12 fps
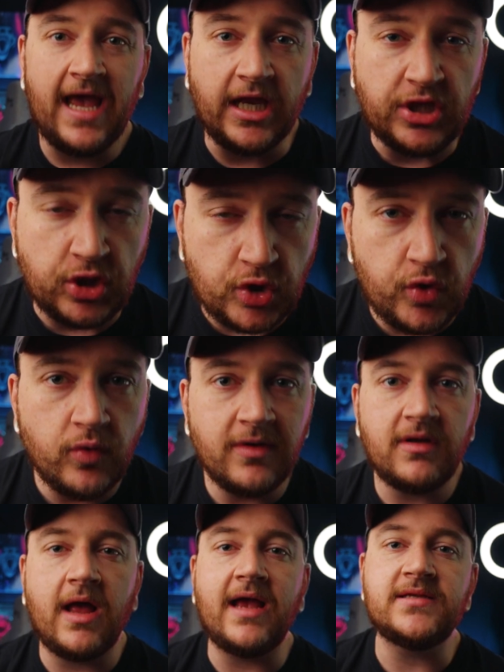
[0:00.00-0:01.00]
and
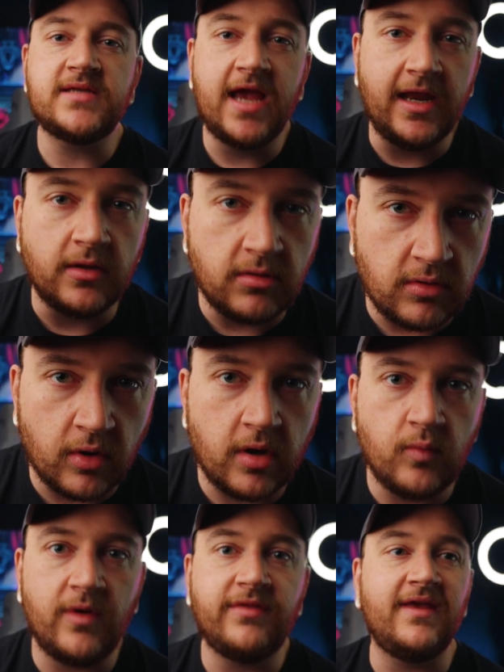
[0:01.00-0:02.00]
utilize and
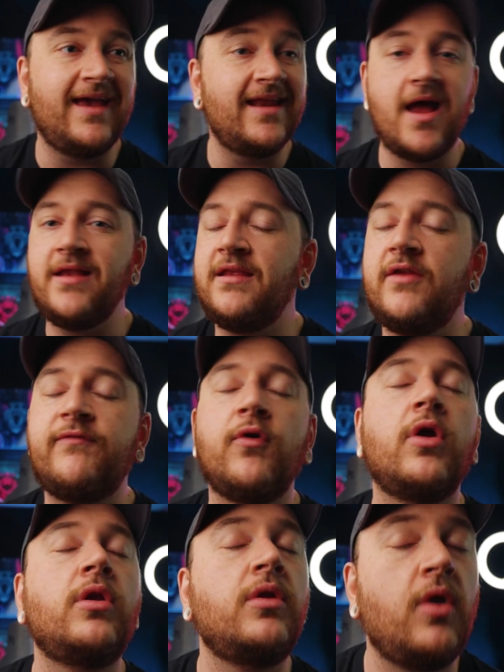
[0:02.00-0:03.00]
learn with it. And I did it
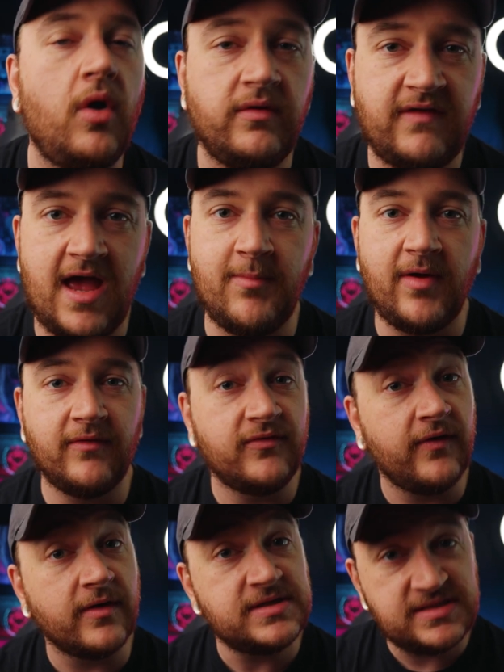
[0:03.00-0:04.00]
for a long time. I was
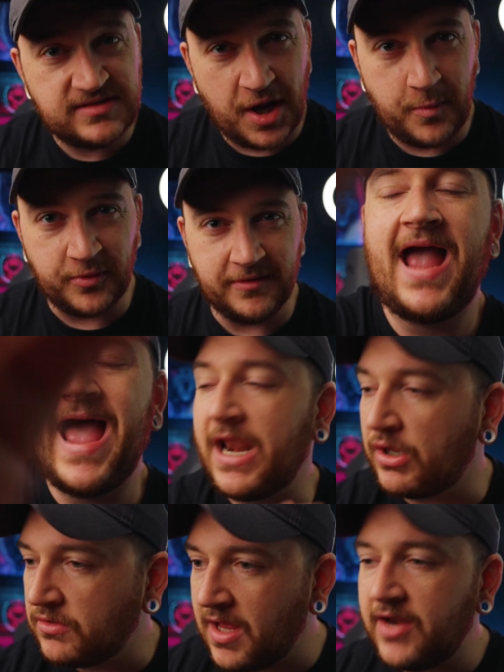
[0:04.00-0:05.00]
very stubborn.
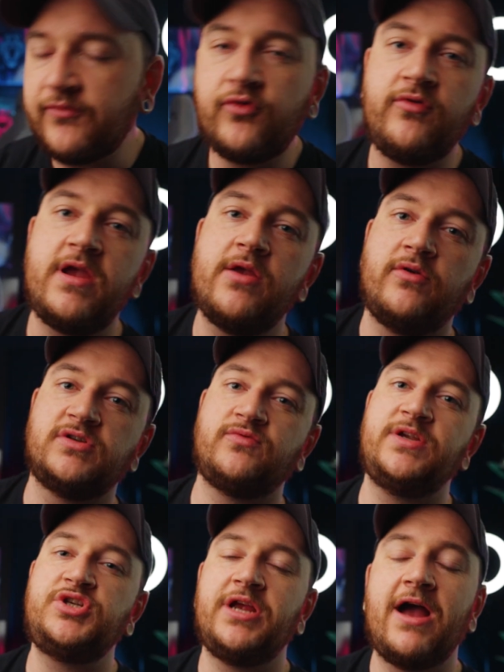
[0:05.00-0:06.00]
a lot of creators
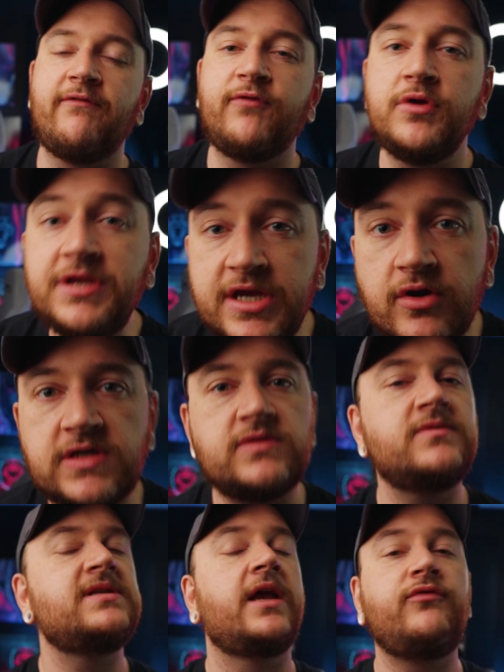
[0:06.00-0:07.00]
reaching out for years
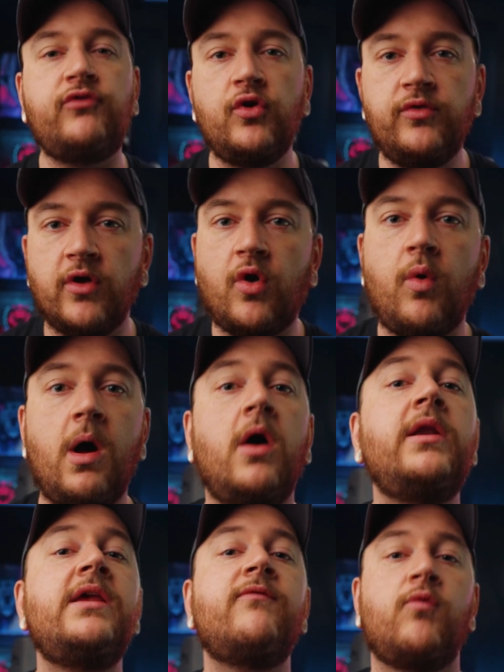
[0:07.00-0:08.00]
and was like, dude, the
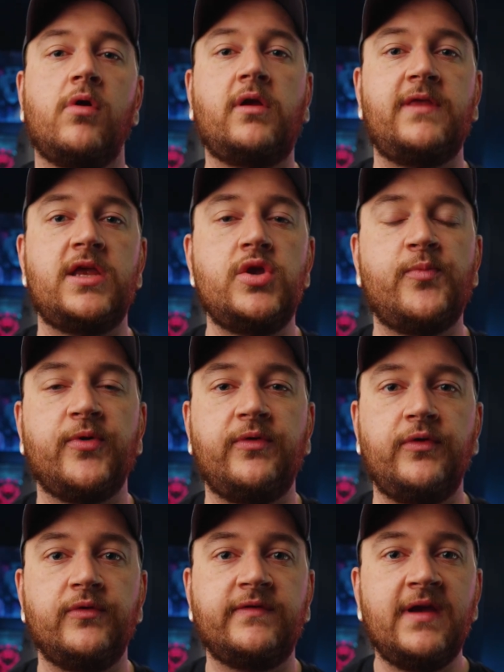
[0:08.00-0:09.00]
quality of work that you
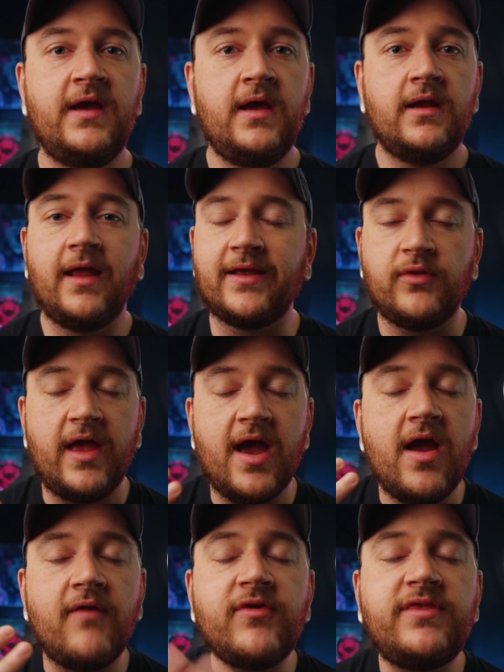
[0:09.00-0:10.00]
produce, like
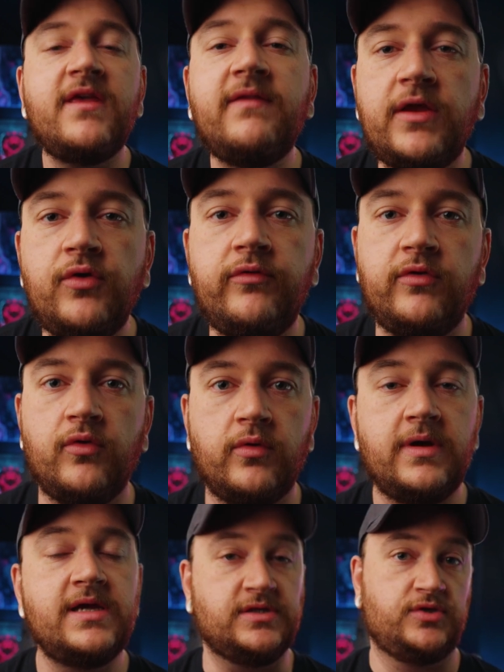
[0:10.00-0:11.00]
everything that you
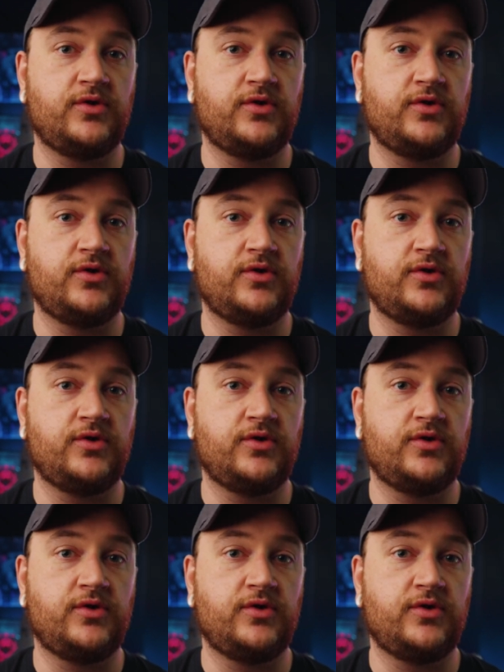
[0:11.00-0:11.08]
do is